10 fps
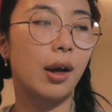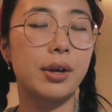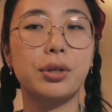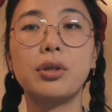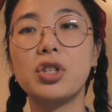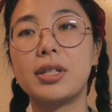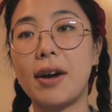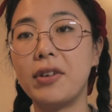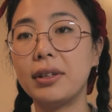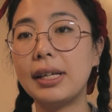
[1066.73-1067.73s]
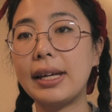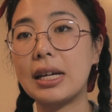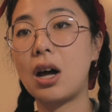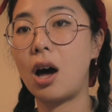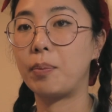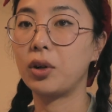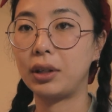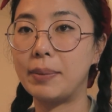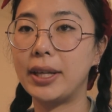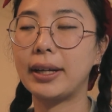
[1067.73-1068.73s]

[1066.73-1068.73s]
So there's definitely like an upper limit.